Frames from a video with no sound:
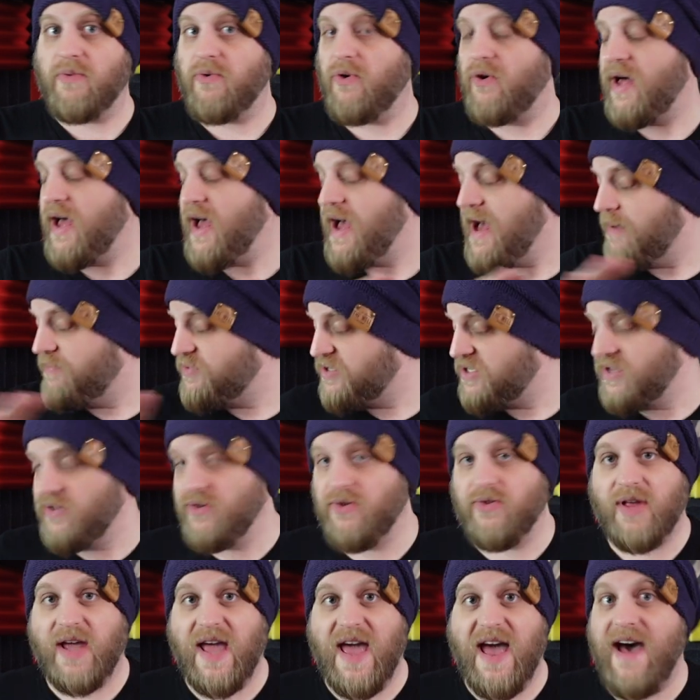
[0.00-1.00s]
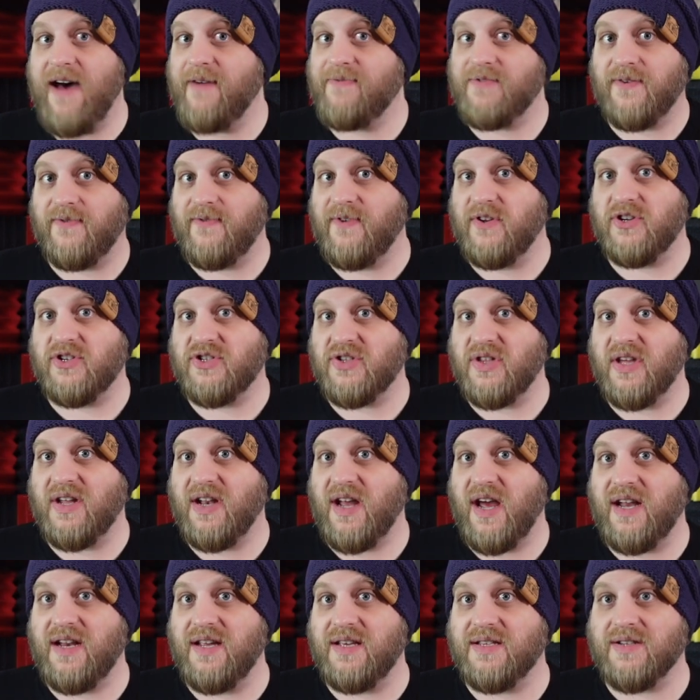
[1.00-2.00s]
will absolutely have to finish the
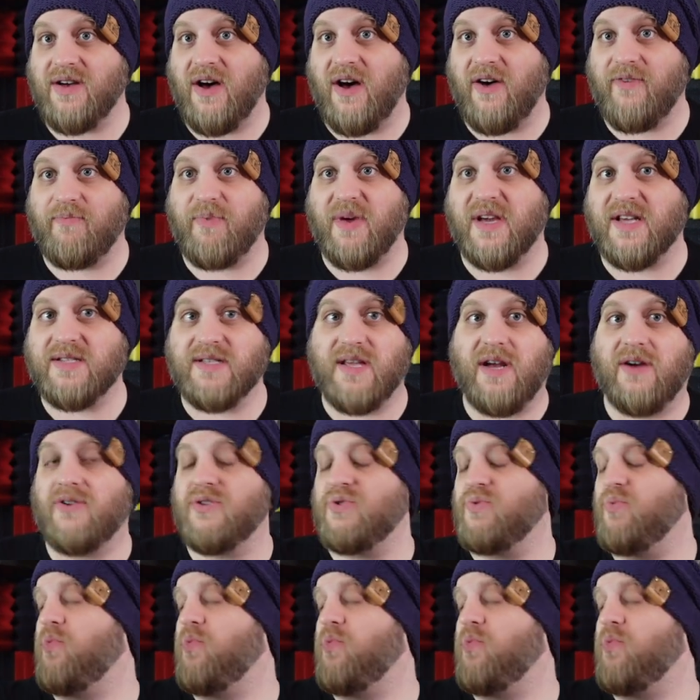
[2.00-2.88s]
90s off because there is